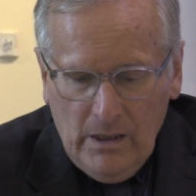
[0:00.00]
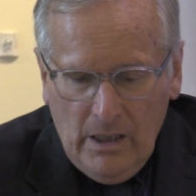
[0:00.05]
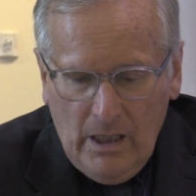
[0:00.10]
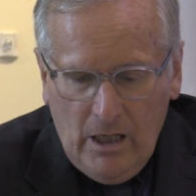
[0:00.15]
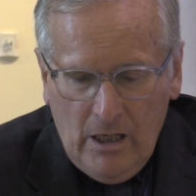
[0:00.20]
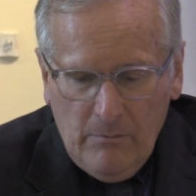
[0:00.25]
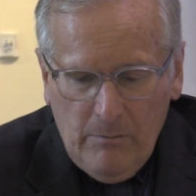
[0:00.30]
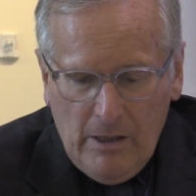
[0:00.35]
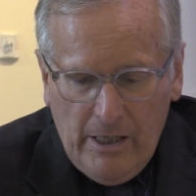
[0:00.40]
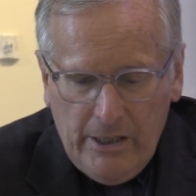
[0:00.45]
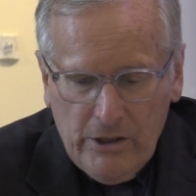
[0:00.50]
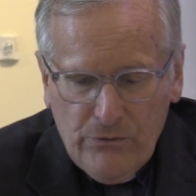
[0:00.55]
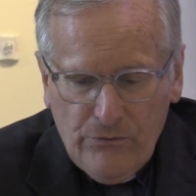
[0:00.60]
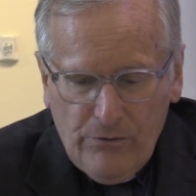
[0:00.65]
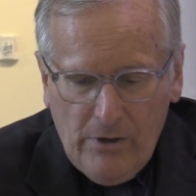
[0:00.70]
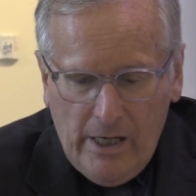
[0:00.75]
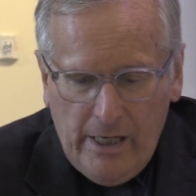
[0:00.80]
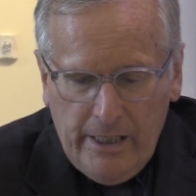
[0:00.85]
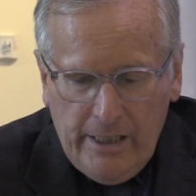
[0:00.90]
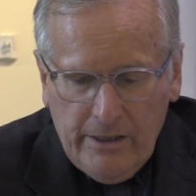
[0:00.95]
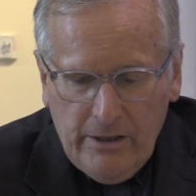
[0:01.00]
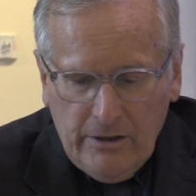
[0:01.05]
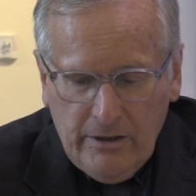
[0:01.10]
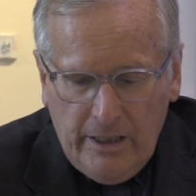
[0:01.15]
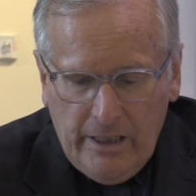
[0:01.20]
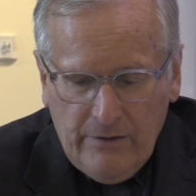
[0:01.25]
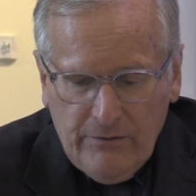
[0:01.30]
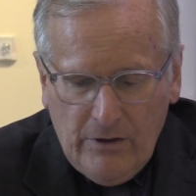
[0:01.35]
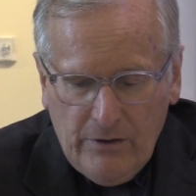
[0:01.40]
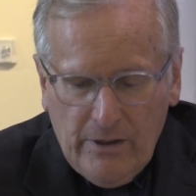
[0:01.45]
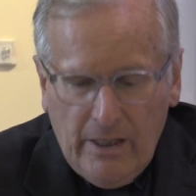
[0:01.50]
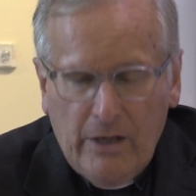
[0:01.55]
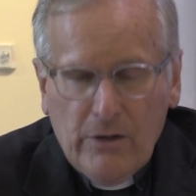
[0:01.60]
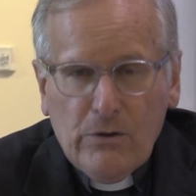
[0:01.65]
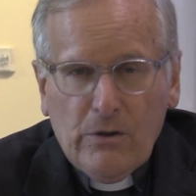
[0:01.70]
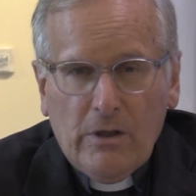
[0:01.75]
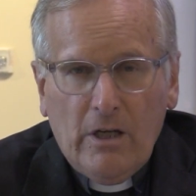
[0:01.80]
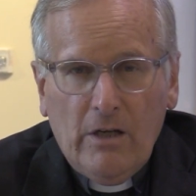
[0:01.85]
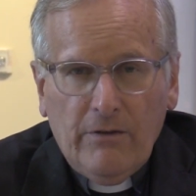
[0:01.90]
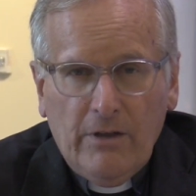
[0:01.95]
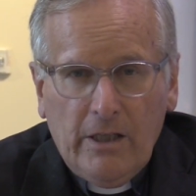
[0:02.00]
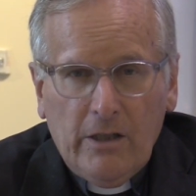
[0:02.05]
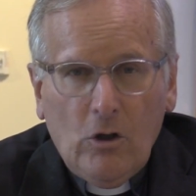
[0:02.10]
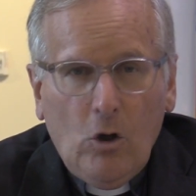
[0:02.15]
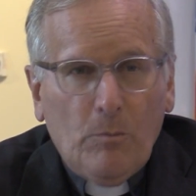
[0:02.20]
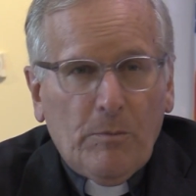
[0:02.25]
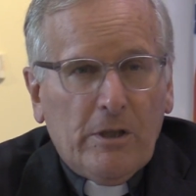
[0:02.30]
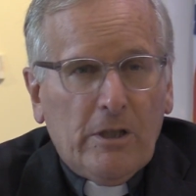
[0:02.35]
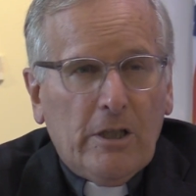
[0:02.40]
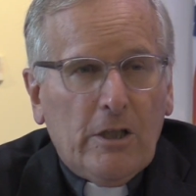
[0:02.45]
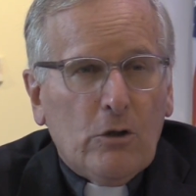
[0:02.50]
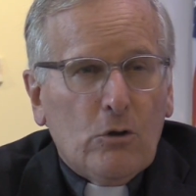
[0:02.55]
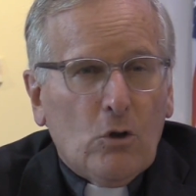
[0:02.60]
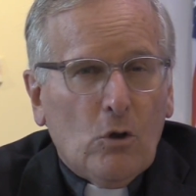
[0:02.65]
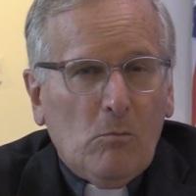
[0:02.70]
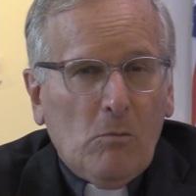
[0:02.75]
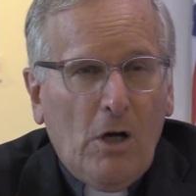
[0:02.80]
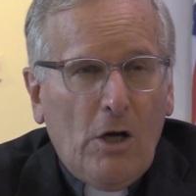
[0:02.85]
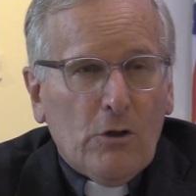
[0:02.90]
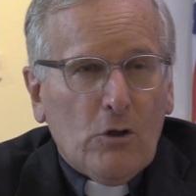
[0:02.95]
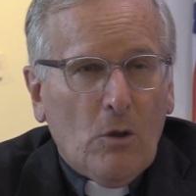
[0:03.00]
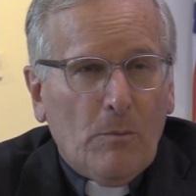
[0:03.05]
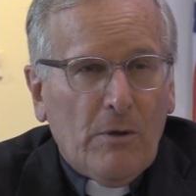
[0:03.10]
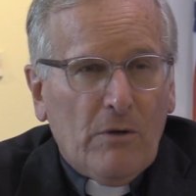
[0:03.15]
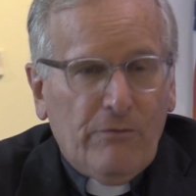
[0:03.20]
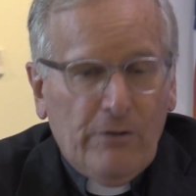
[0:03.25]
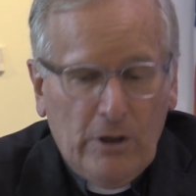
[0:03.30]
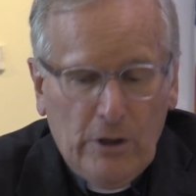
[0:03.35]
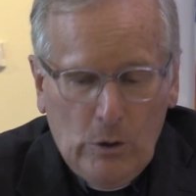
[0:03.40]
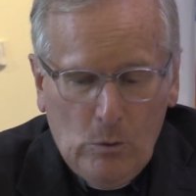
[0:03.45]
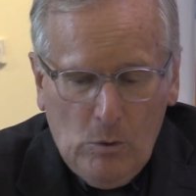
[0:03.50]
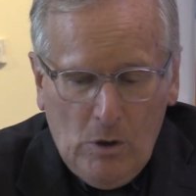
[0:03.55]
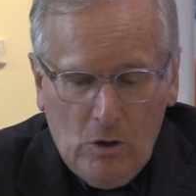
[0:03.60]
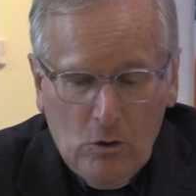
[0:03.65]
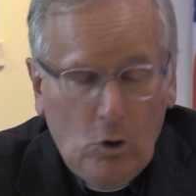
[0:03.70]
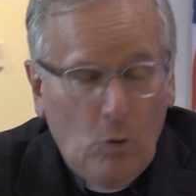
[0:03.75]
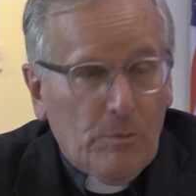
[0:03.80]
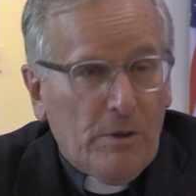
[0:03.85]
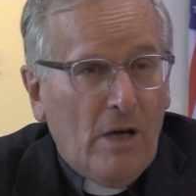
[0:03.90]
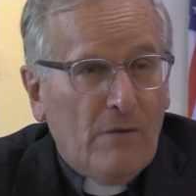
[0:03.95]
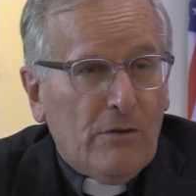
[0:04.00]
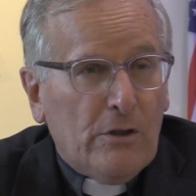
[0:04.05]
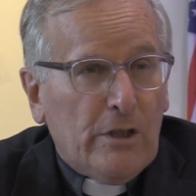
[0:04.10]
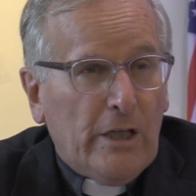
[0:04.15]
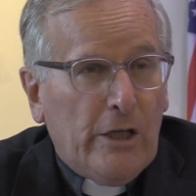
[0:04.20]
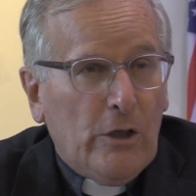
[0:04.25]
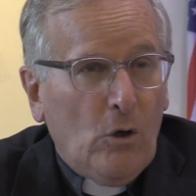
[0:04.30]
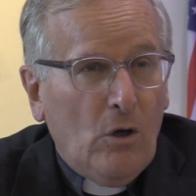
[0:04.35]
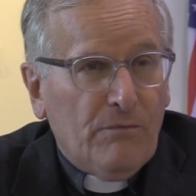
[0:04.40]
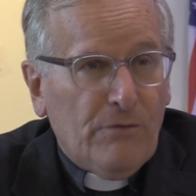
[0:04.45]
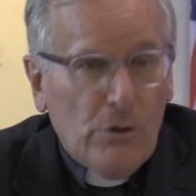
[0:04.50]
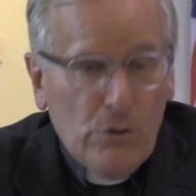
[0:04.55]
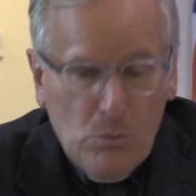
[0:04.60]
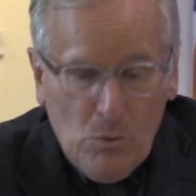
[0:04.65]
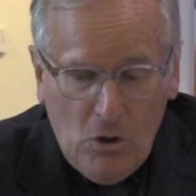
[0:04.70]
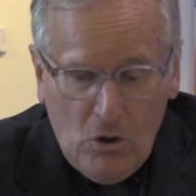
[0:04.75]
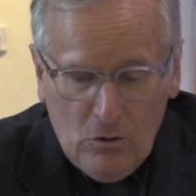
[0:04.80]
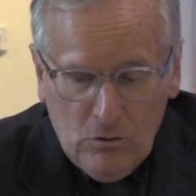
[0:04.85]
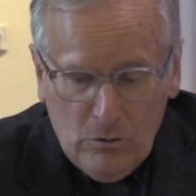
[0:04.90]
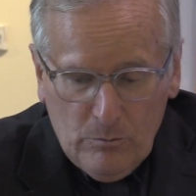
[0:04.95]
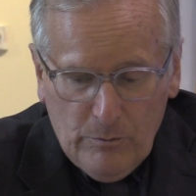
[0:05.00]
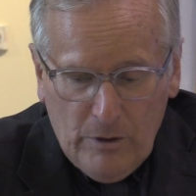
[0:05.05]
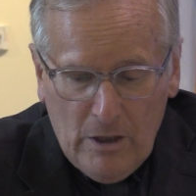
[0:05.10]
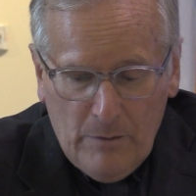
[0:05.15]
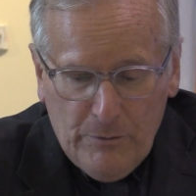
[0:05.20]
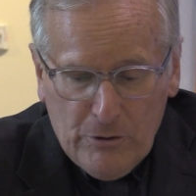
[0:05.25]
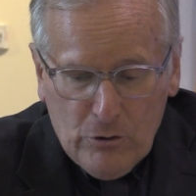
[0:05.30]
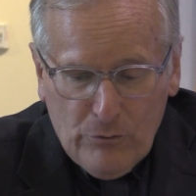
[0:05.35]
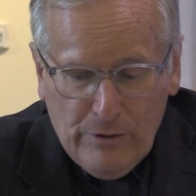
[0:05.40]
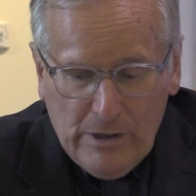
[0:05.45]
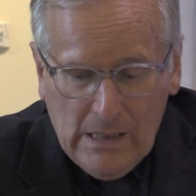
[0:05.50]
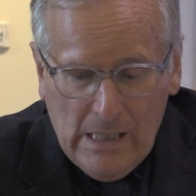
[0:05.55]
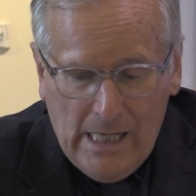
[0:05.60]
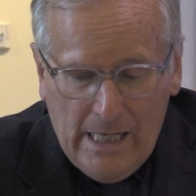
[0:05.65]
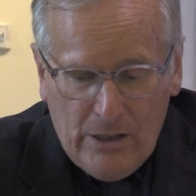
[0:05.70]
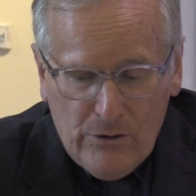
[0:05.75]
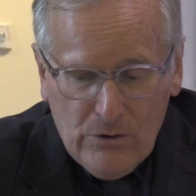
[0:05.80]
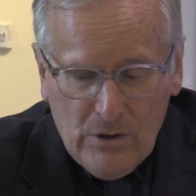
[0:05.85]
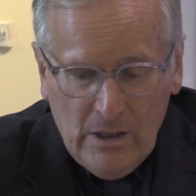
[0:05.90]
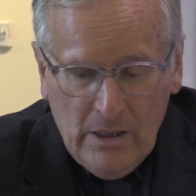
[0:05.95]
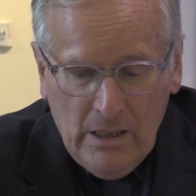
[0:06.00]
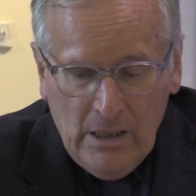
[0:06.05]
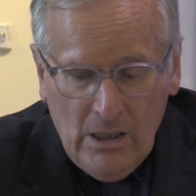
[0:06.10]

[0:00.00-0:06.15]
Hey everybody, it's Friday, the day after Thanksgiving. Hope you didn't eat too much, hope you're feeling well, and hope you have the day off as well, be able to relax.